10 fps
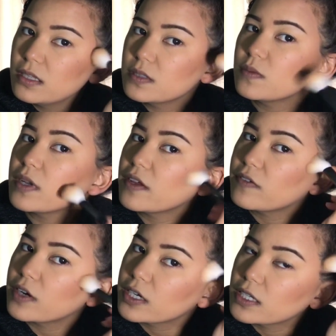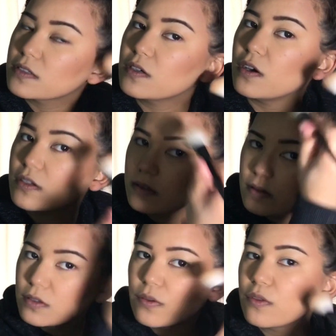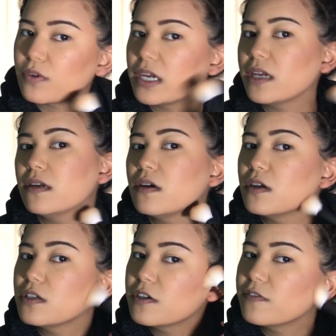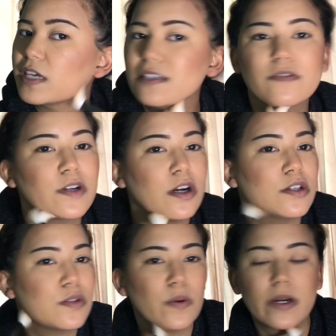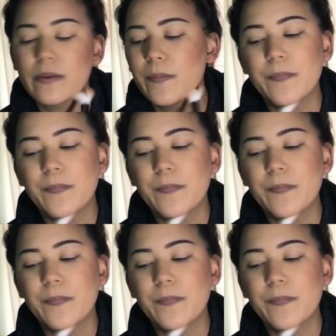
That's what I've heard it's called, the little 3 on your face for contour.